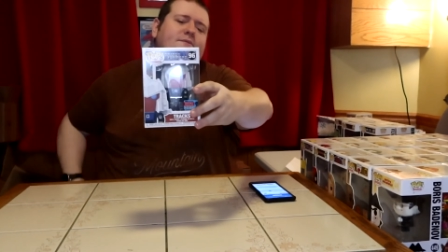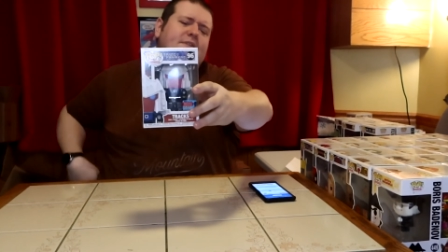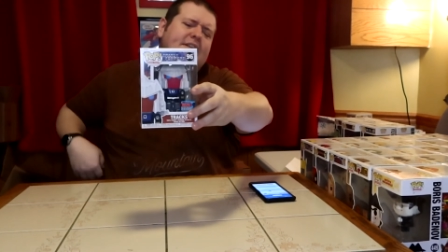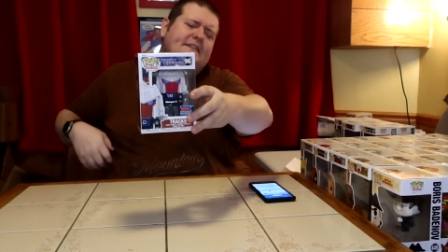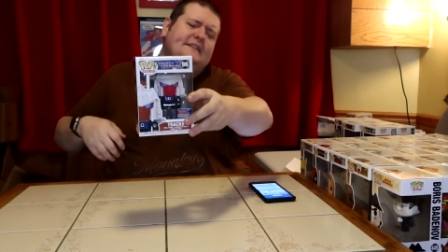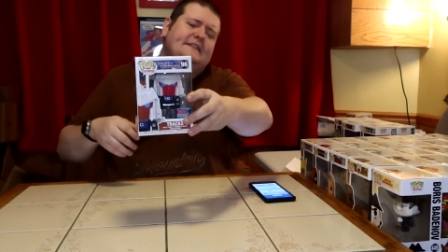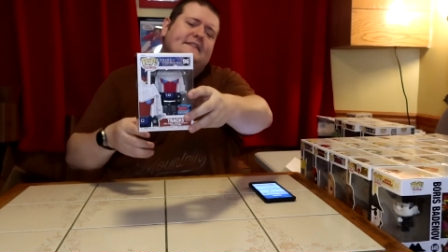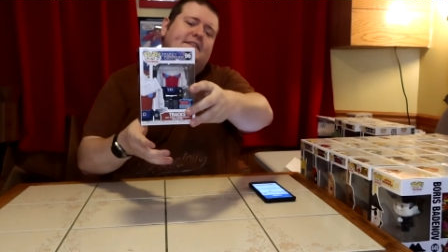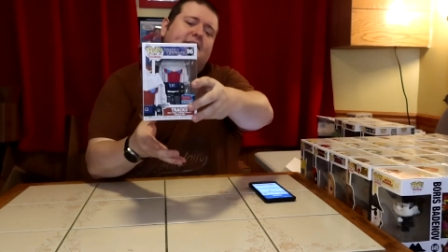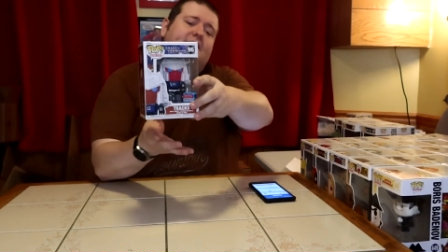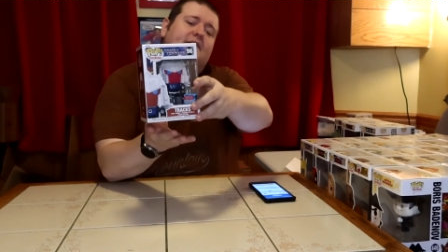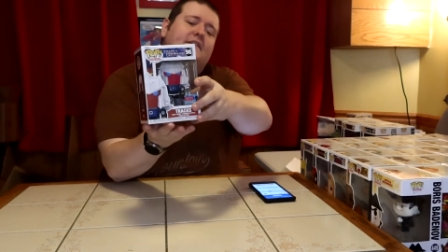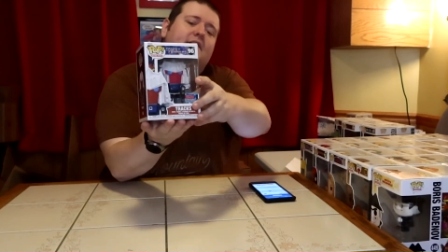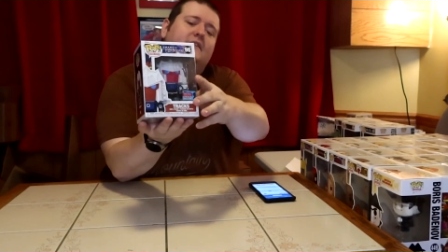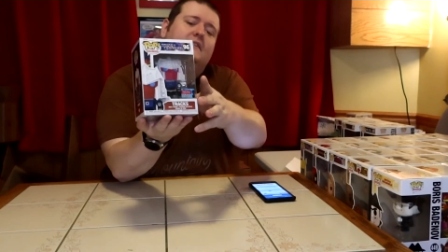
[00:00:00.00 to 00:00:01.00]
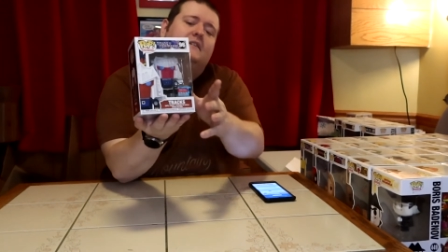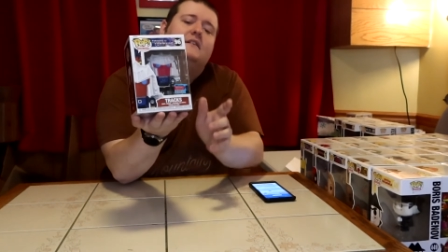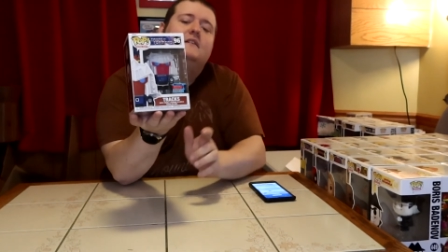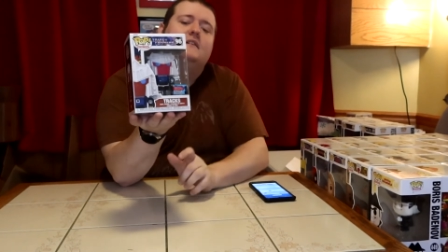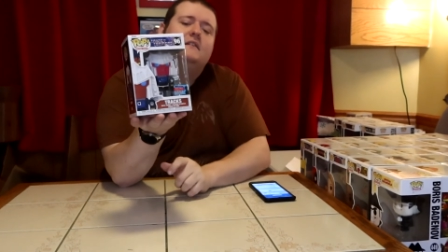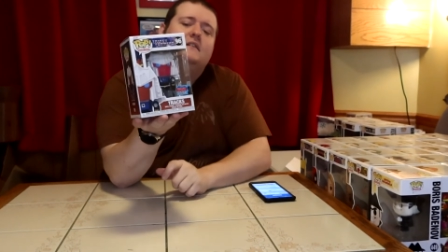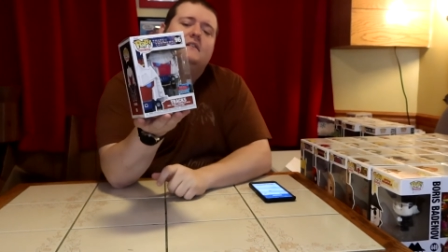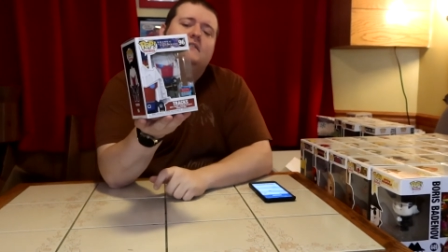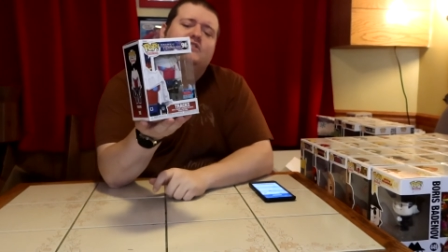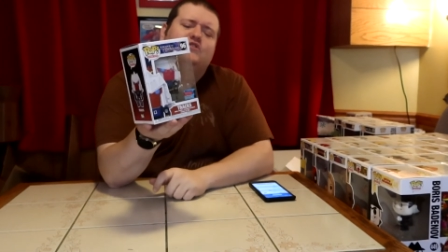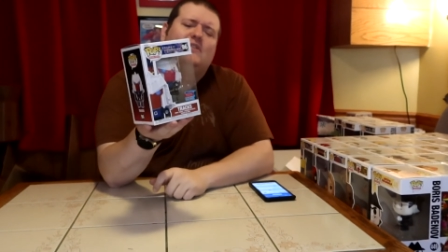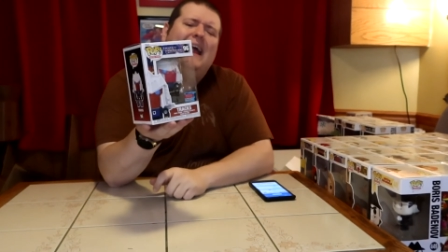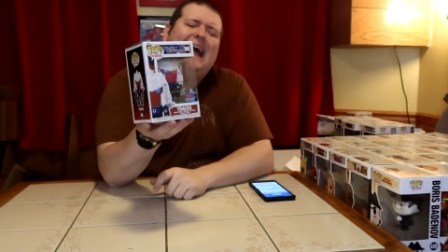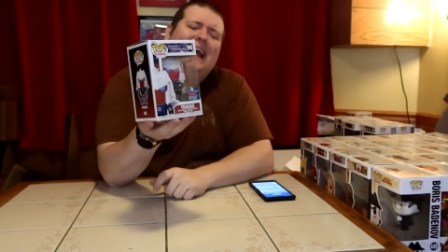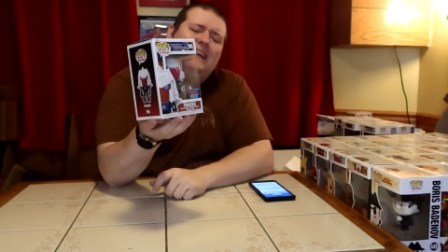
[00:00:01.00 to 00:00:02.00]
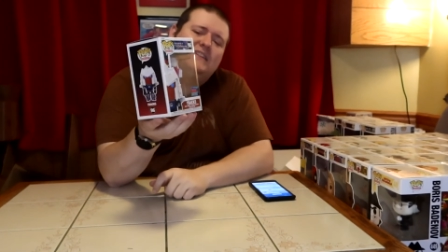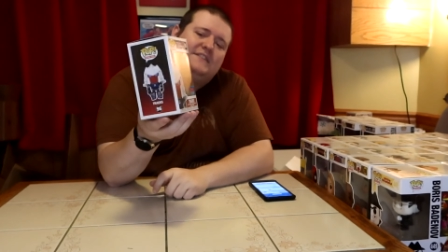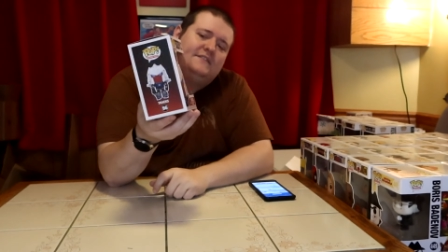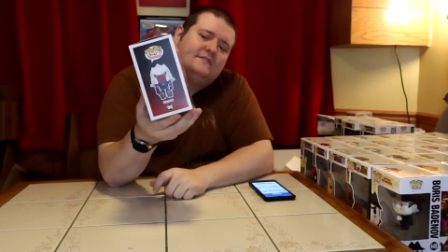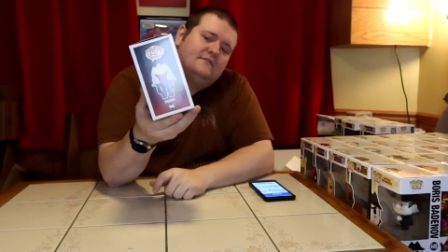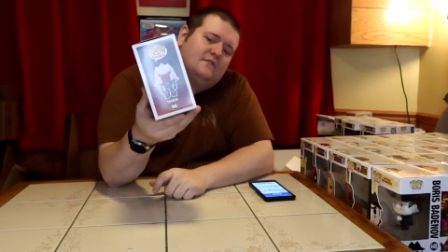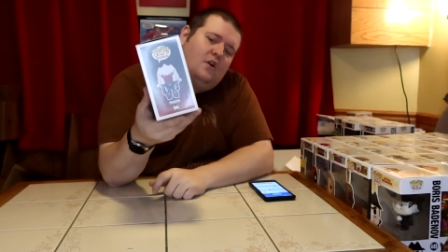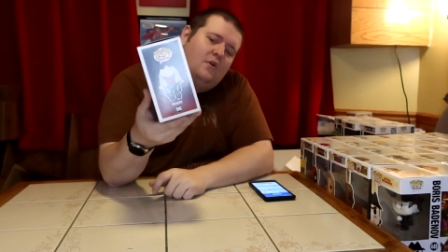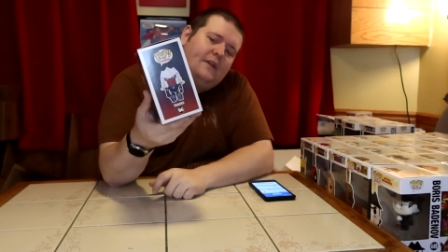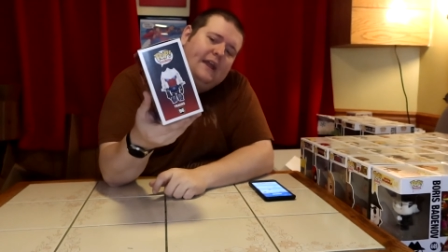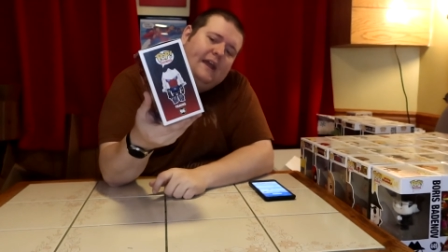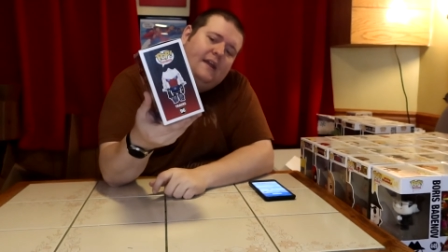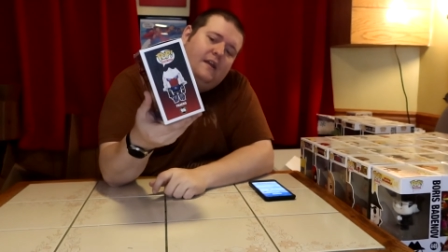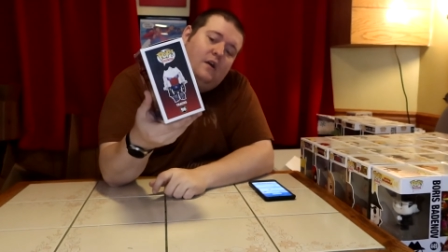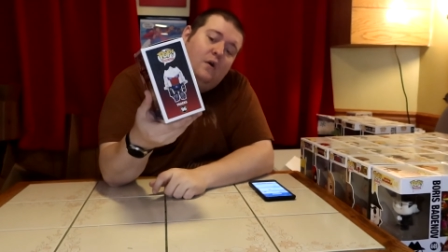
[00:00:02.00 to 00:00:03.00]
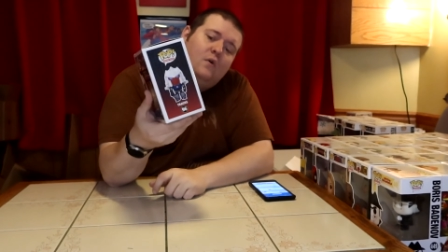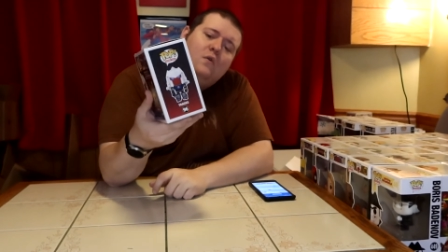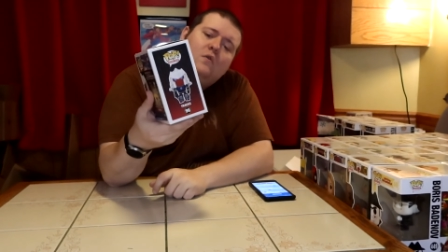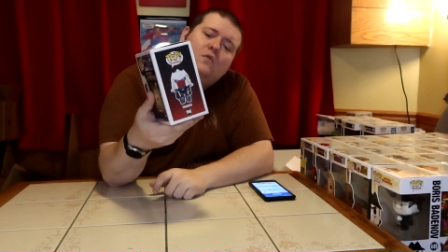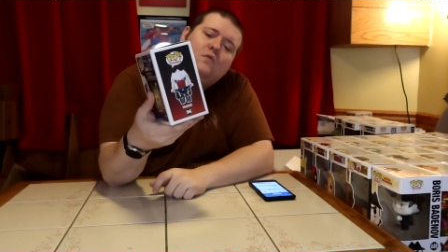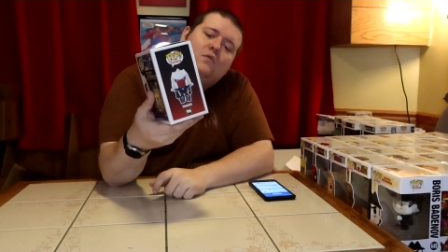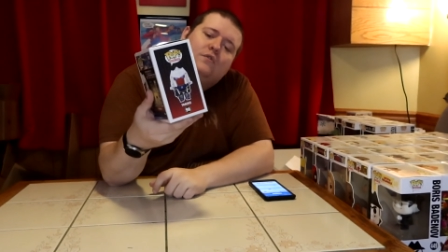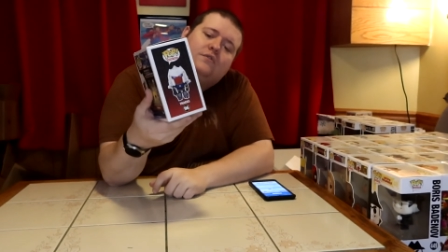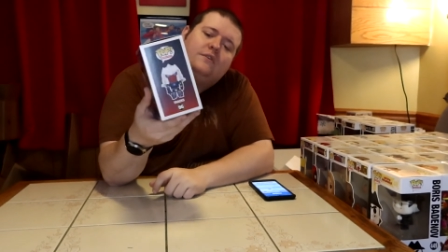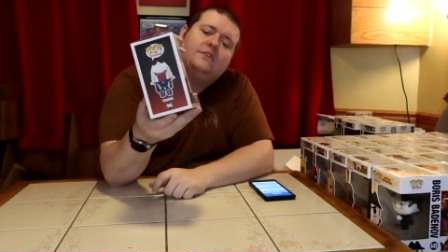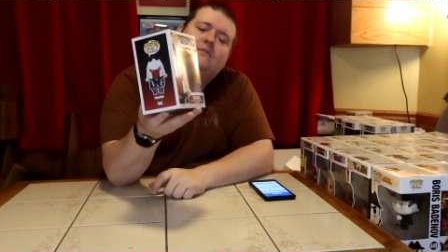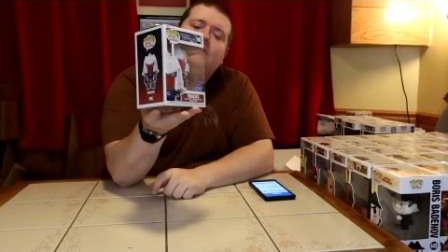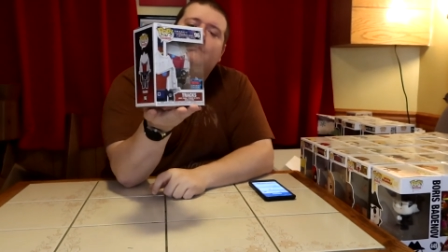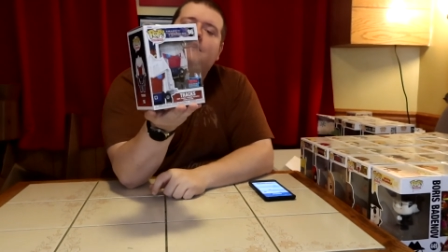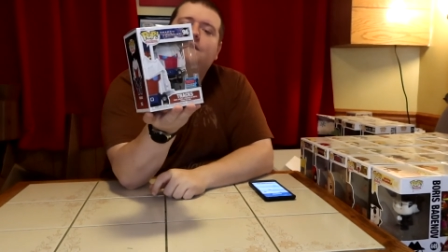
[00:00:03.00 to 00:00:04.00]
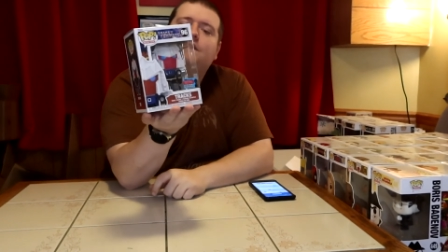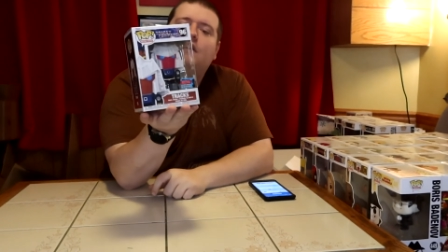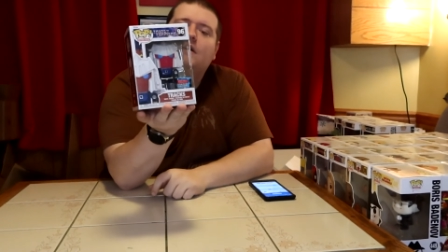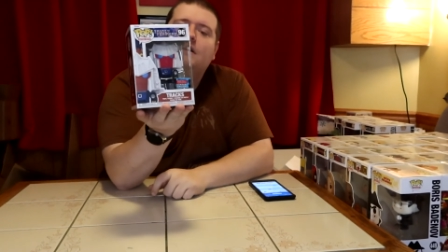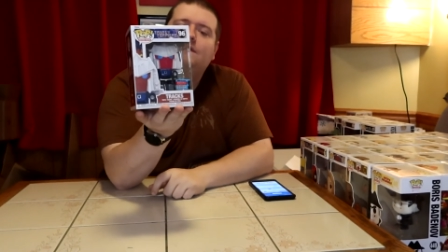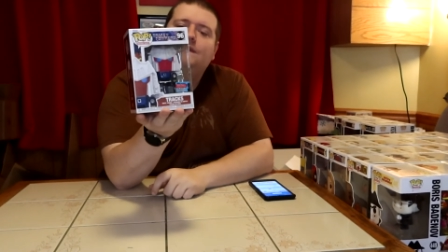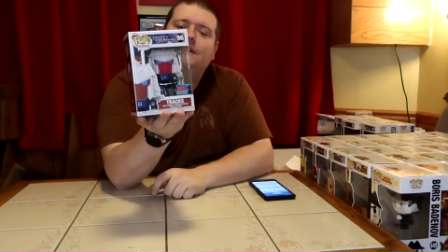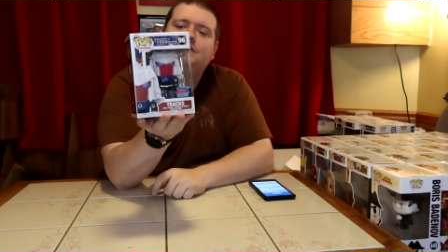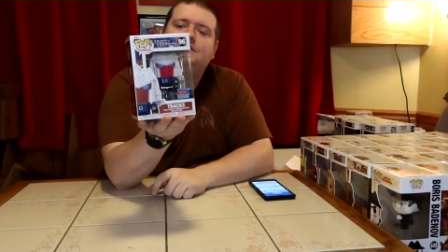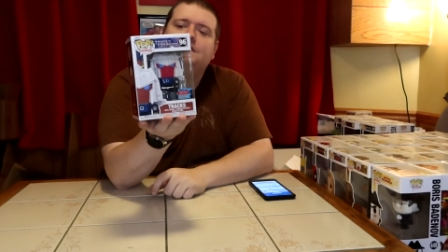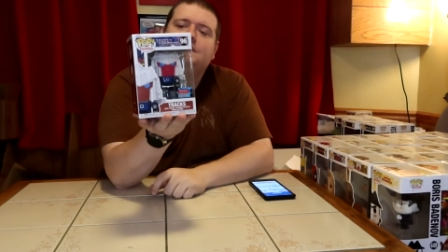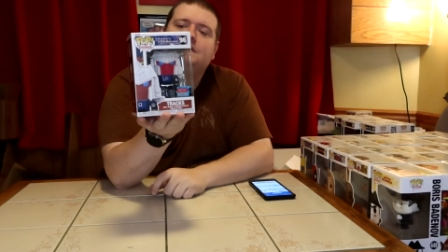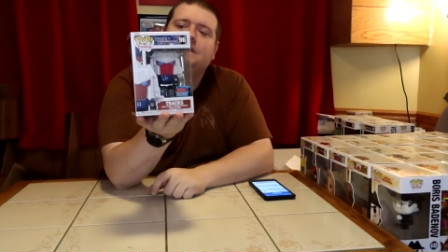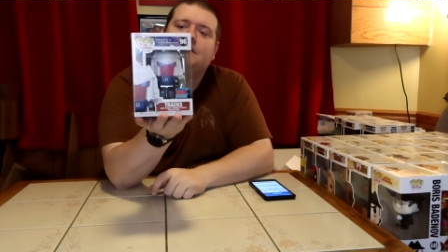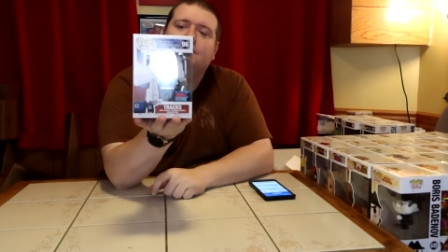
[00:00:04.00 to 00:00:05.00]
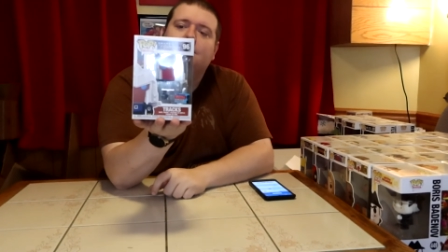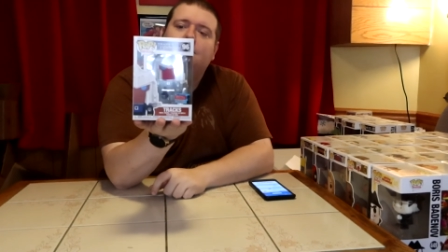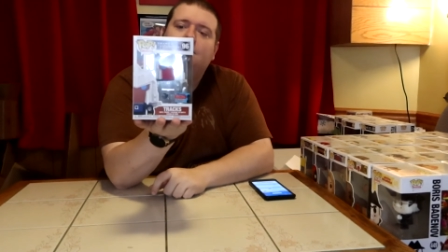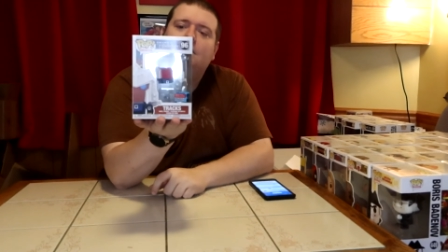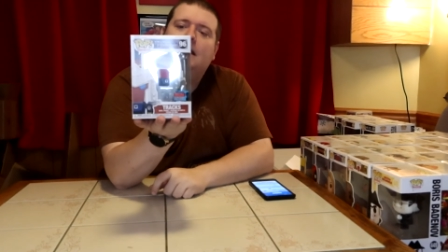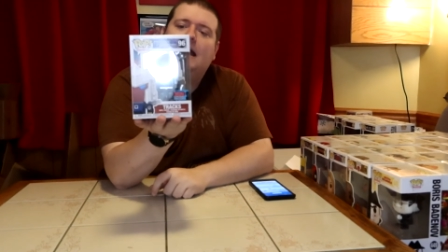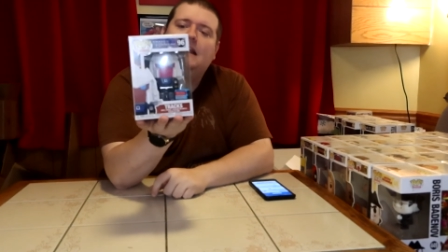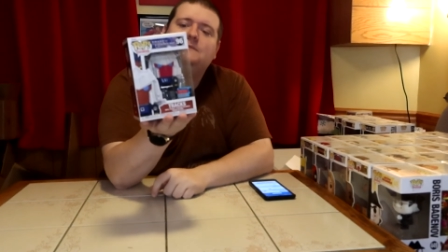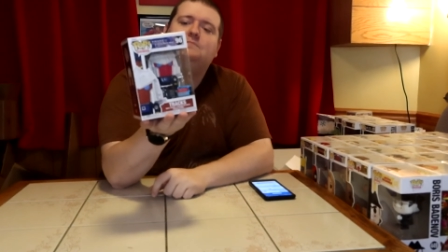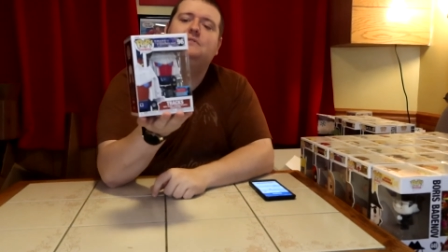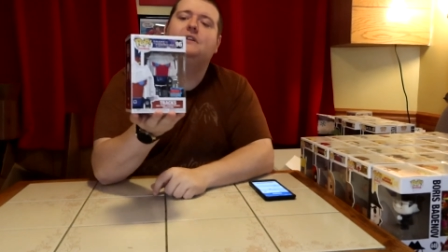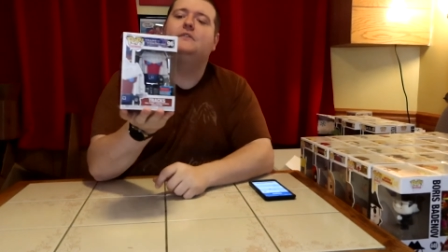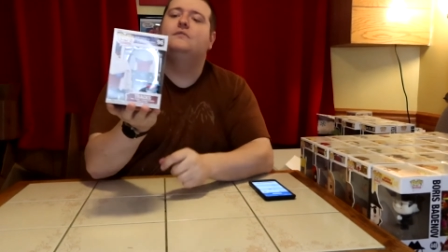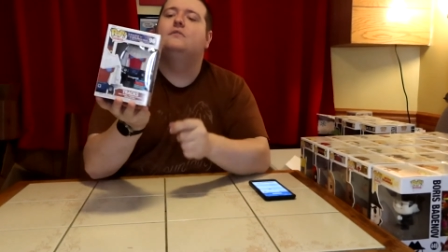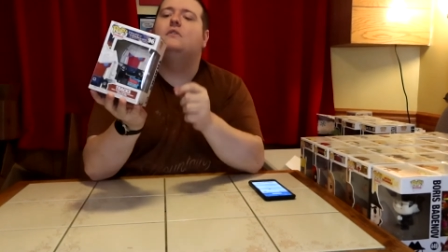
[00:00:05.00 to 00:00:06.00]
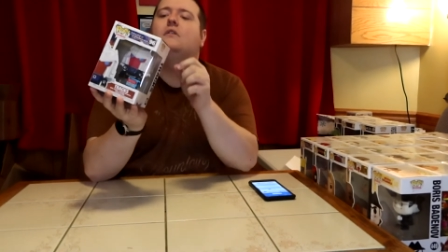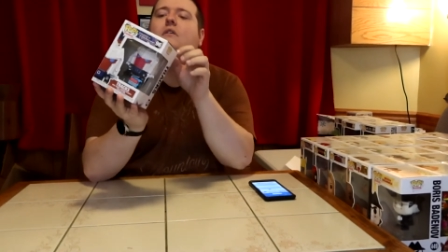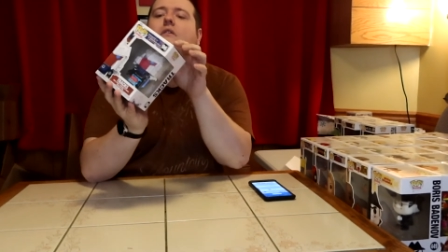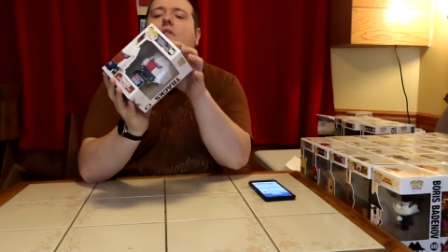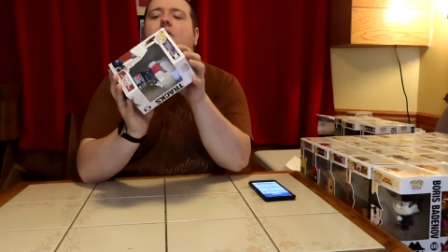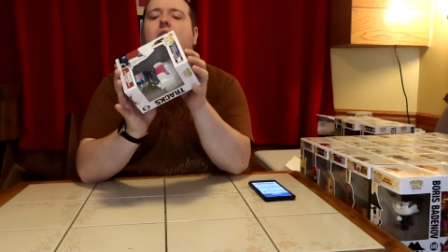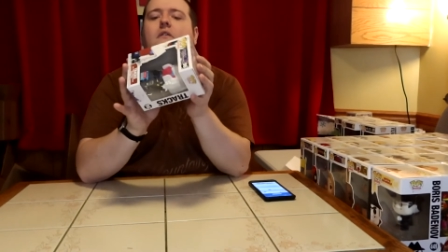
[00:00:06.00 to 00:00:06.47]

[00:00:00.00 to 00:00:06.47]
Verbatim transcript: one is this? Tracks. Okay. Ooh, 2021 Fall Convention sticker. That's pretty cool.